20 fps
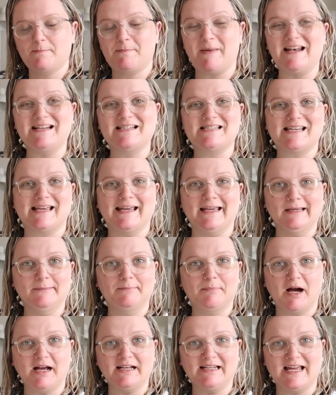Binti
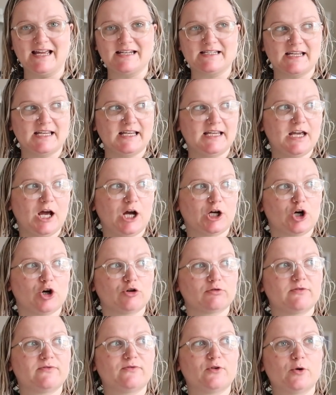by Nnedi
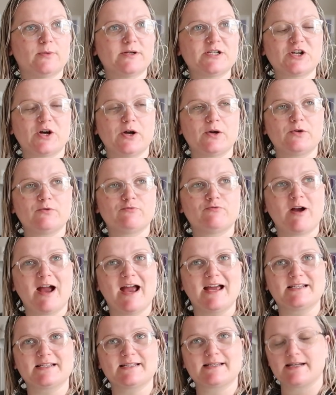Okorafor, which I
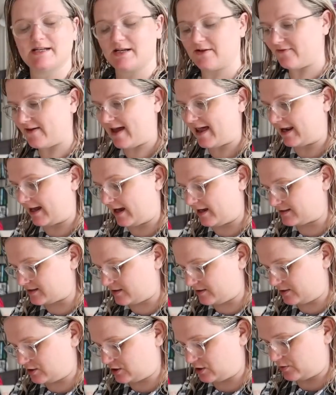read. It's a novella.
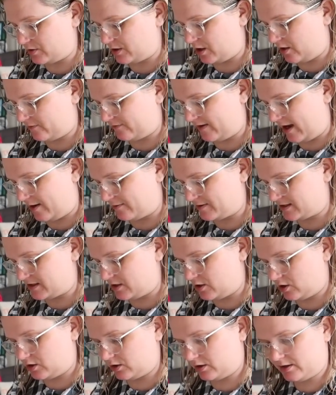It's only two and a half hours
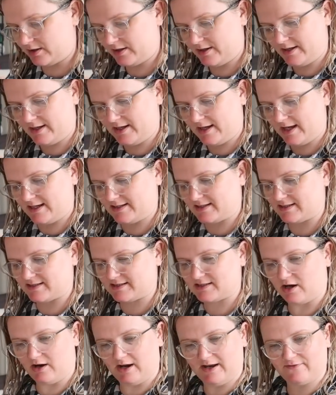long. It's a
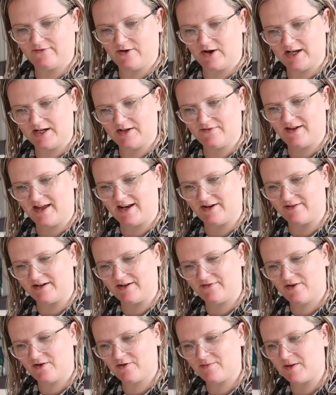sci-fi novella.
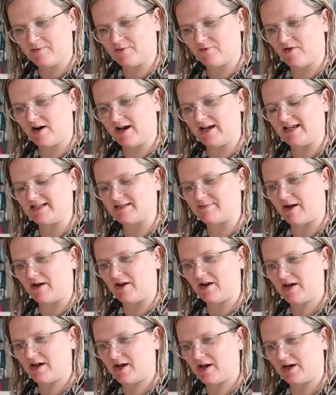And if I remember rightly, it's
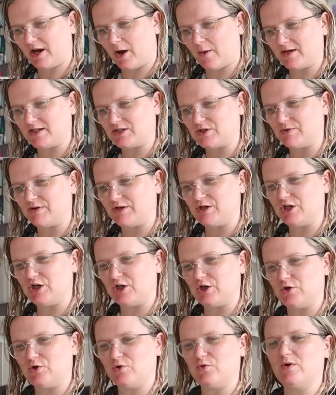about her going to a
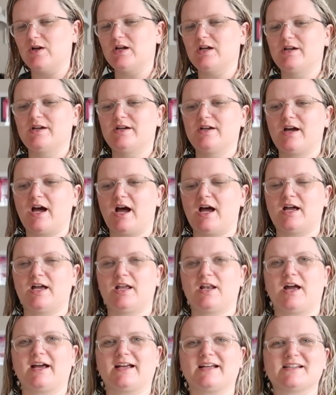new,
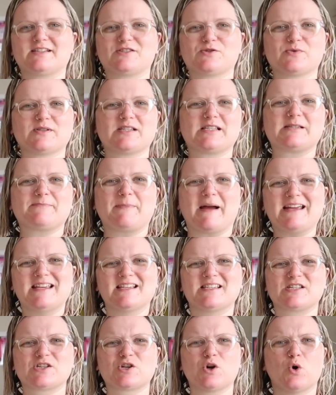uh, like a sort of
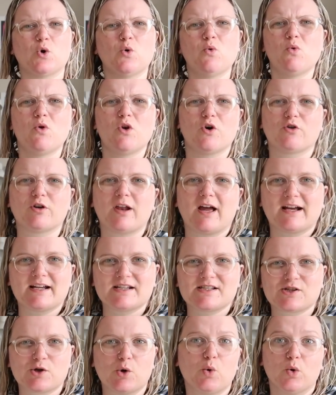space school or like
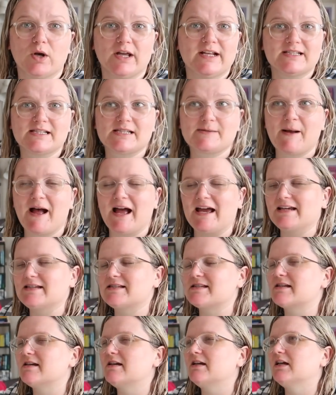a school in
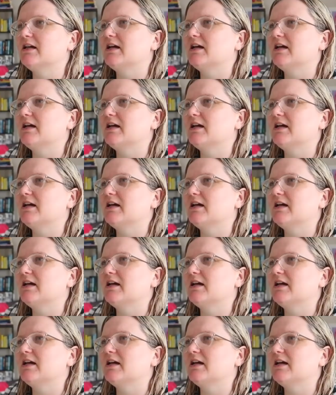space.